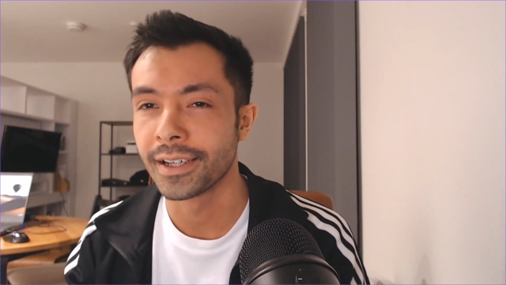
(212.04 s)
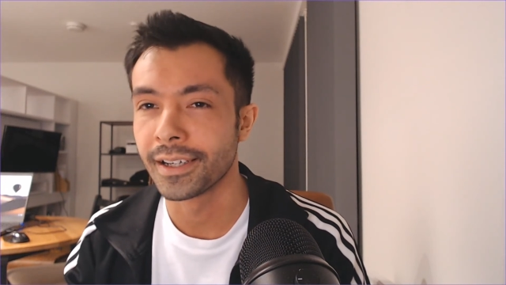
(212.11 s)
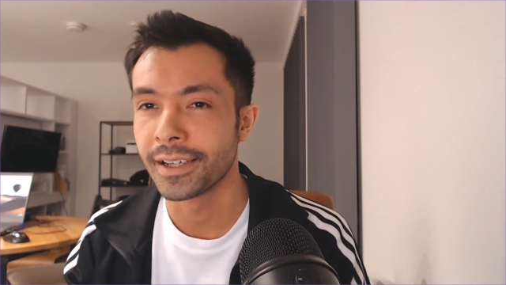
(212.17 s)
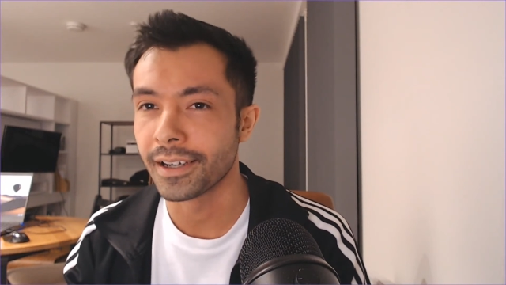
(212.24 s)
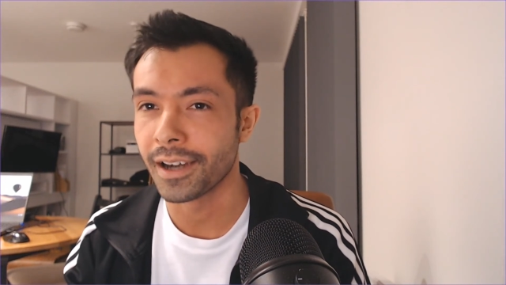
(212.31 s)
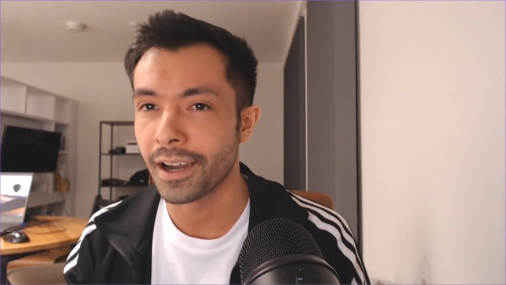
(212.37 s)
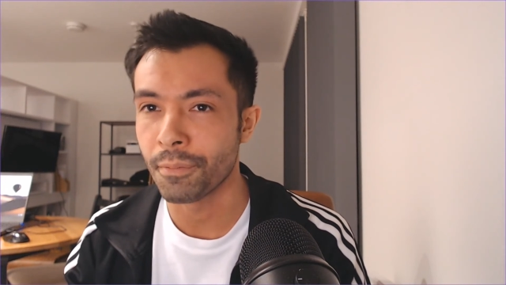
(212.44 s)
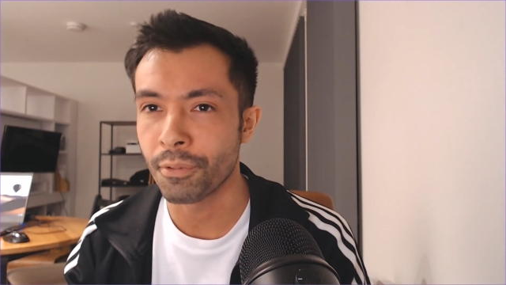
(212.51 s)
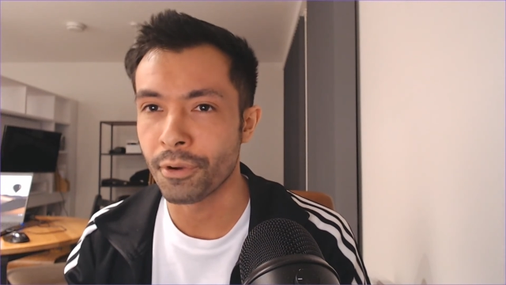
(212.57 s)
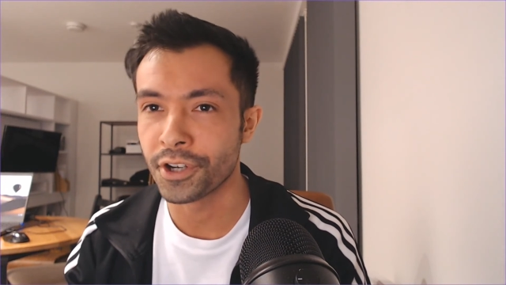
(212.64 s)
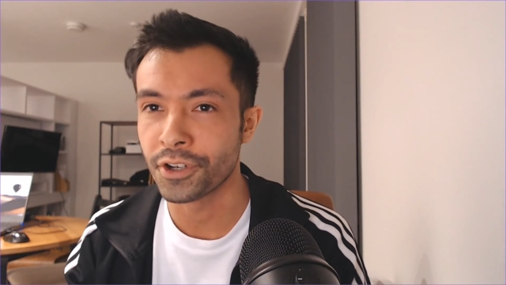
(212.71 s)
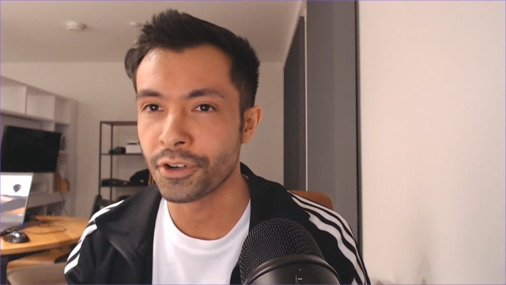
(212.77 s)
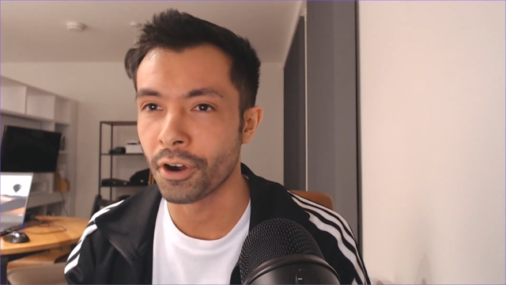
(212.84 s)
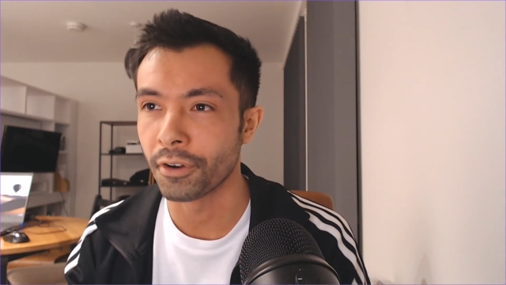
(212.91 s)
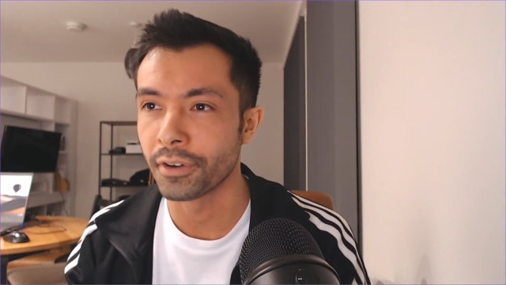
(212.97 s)
I'm pretty
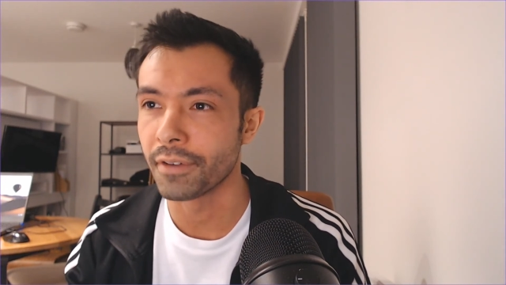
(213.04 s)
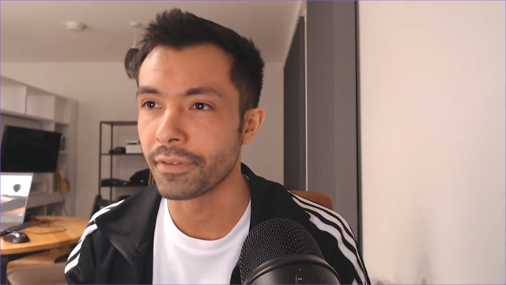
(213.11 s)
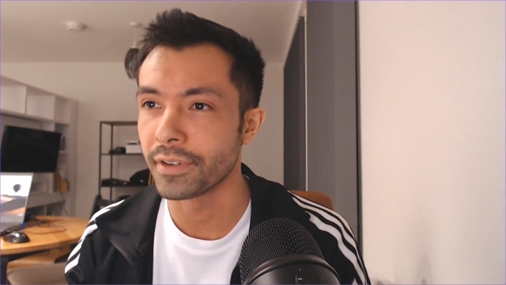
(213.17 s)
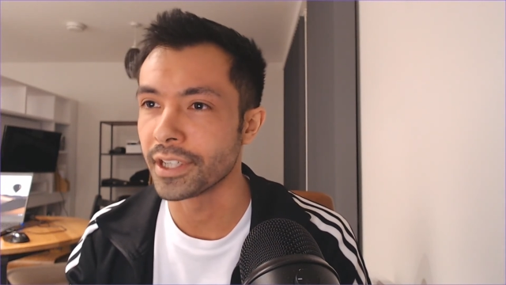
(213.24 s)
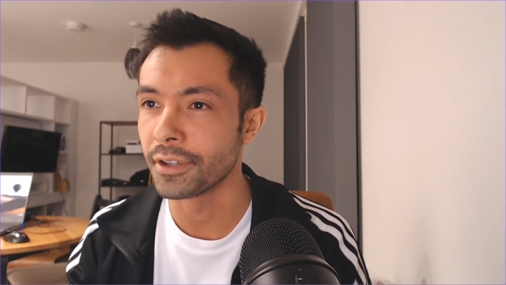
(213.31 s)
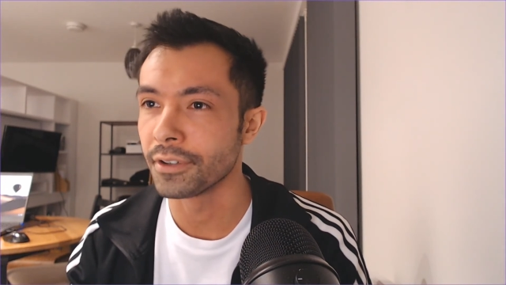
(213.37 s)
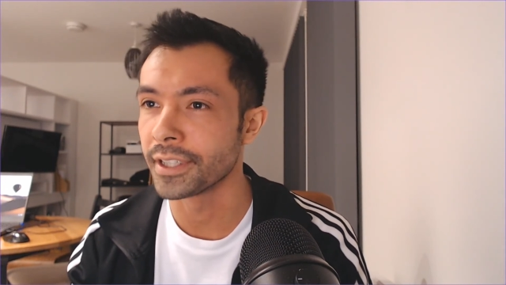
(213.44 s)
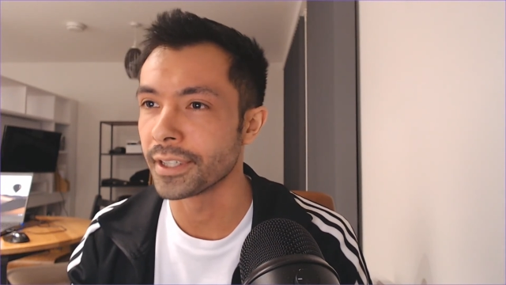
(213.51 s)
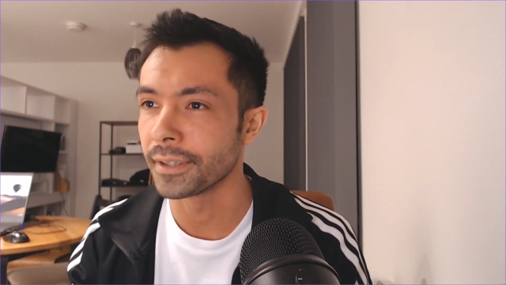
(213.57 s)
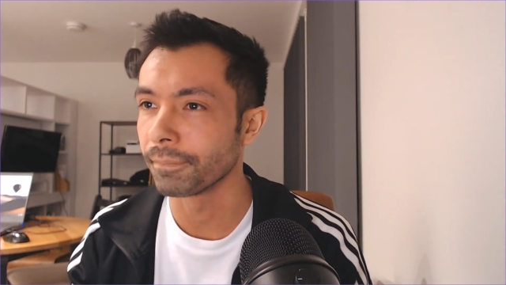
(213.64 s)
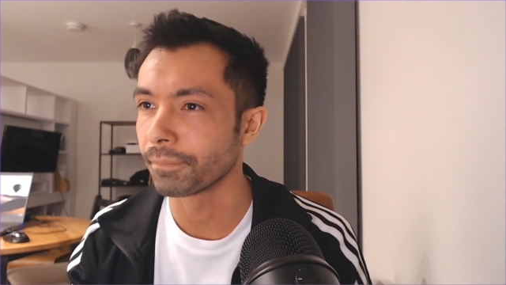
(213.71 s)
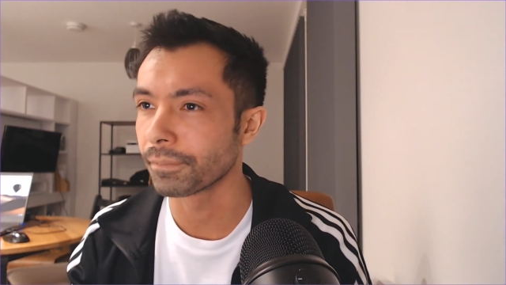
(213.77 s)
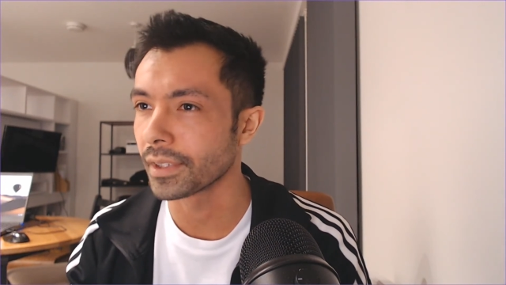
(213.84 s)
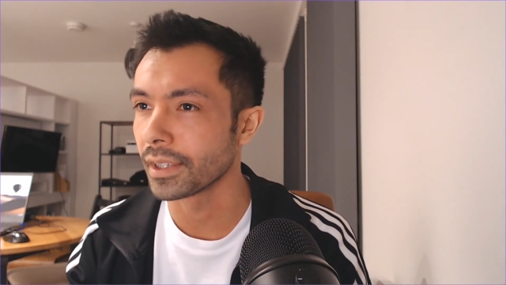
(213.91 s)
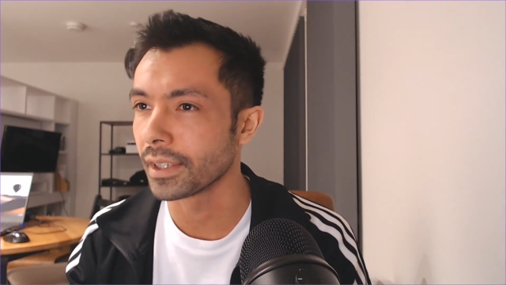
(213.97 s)
sure I'll never use it.
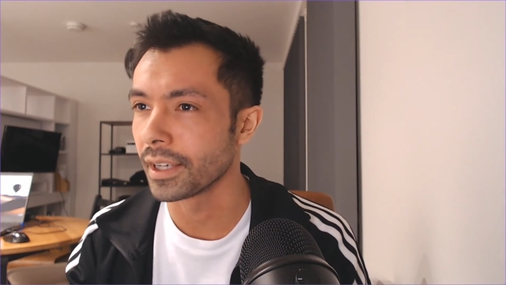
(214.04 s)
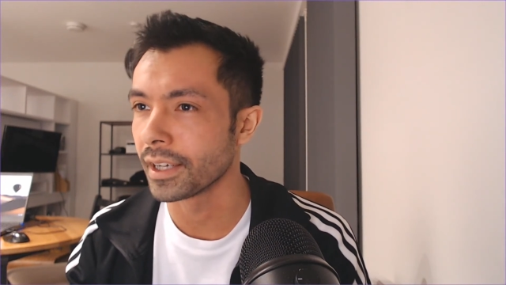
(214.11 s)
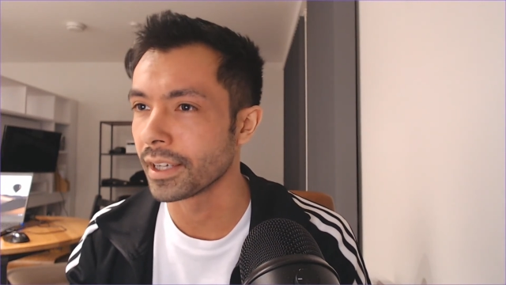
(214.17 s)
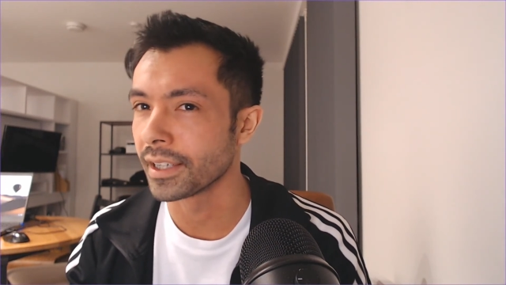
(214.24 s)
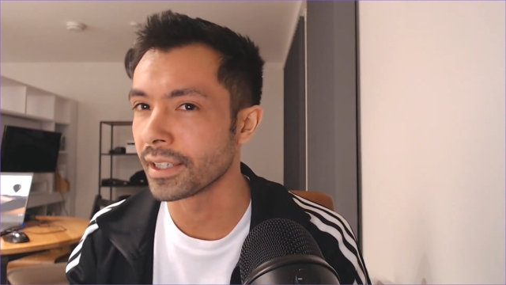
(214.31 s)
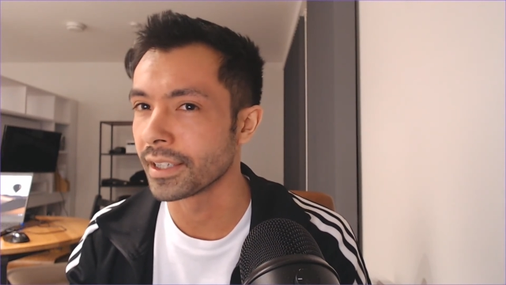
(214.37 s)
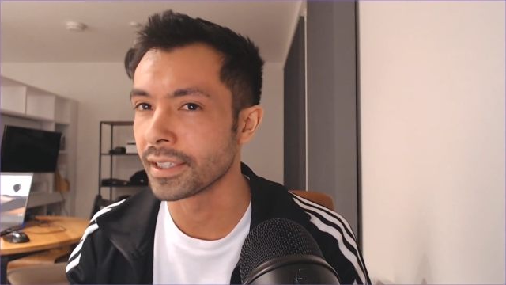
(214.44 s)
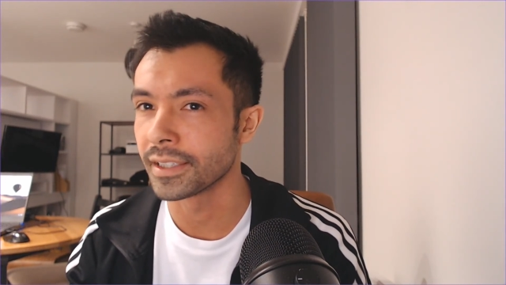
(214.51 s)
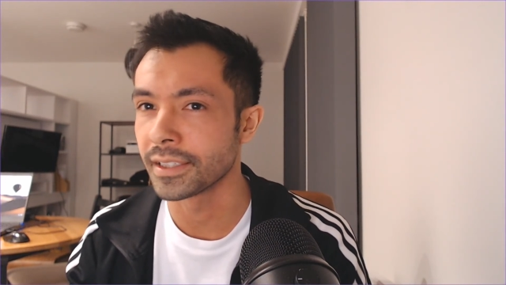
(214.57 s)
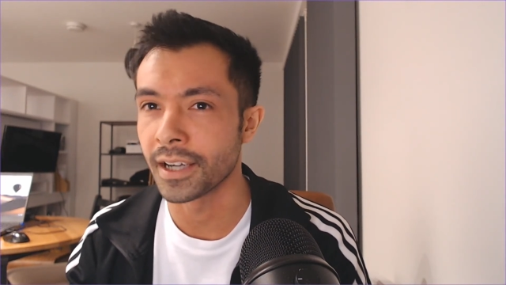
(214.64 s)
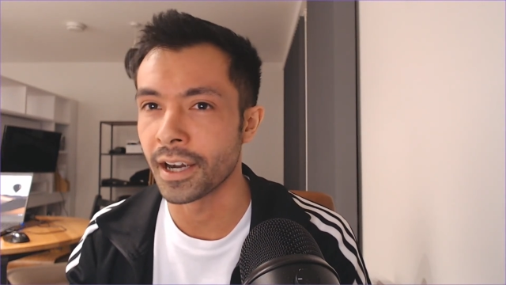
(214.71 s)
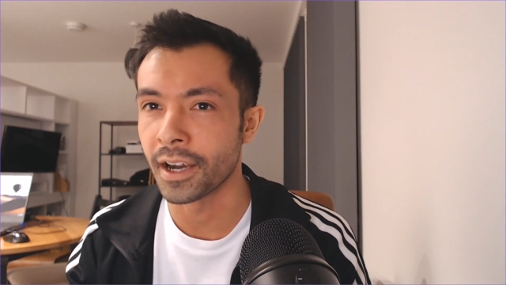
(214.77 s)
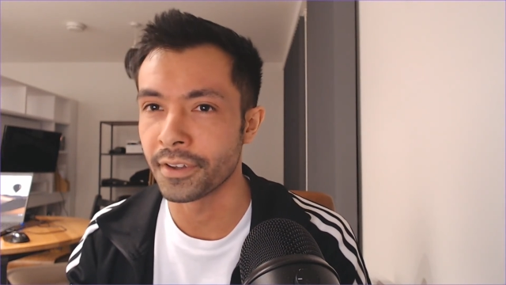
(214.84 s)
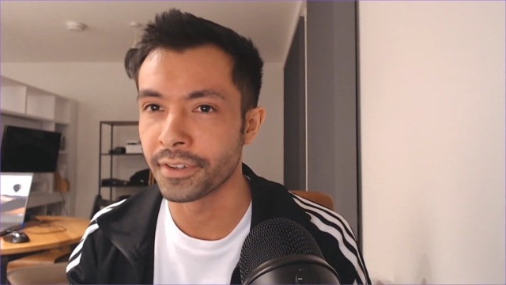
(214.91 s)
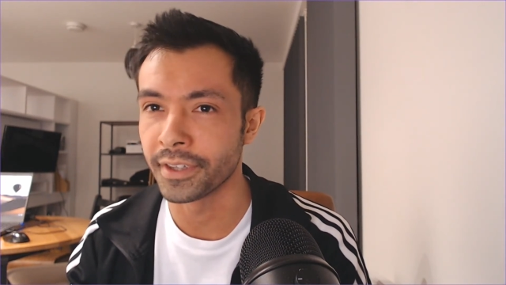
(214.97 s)

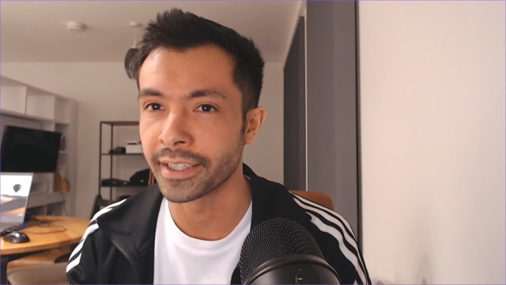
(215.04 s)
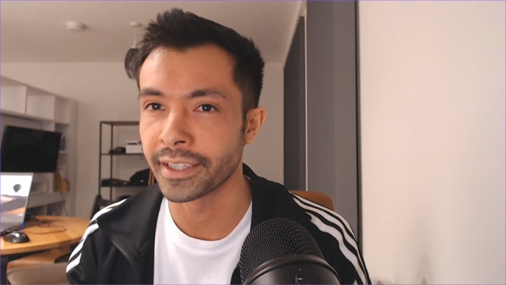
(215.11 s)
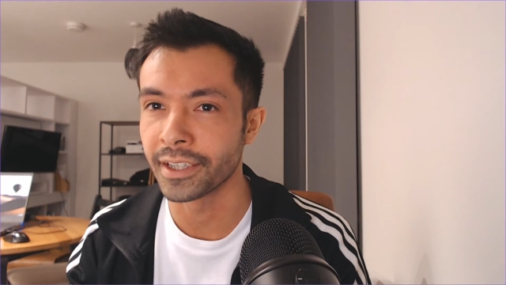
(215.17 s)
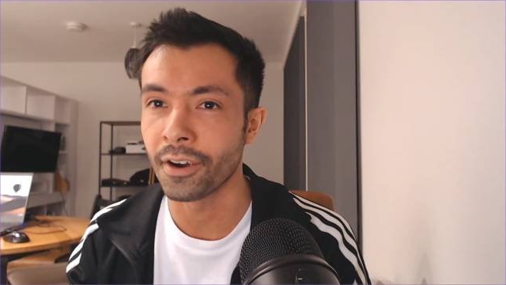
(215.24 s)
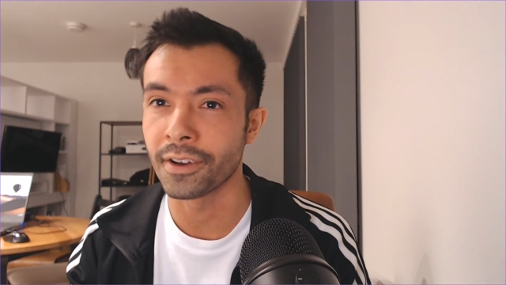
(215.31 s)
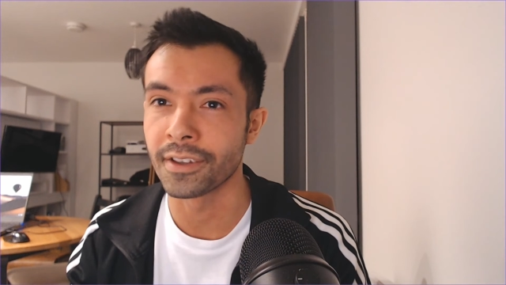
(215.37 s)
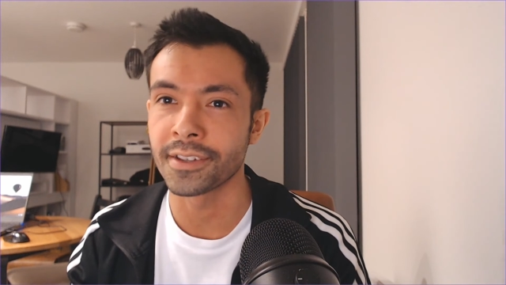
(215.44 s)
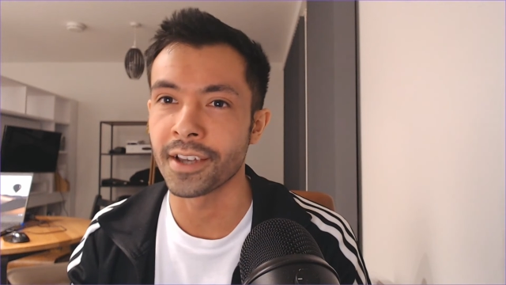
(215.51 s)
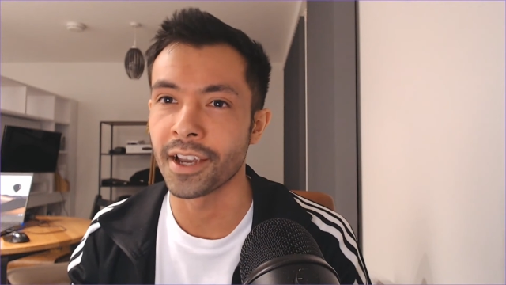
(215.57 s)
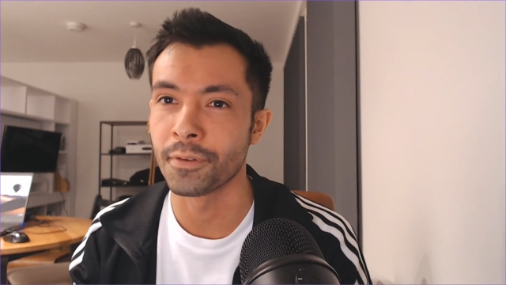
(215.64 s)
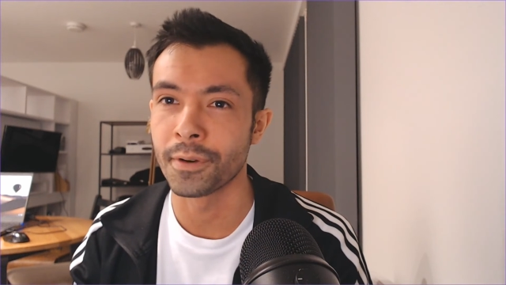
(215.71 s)
I think in hindsight,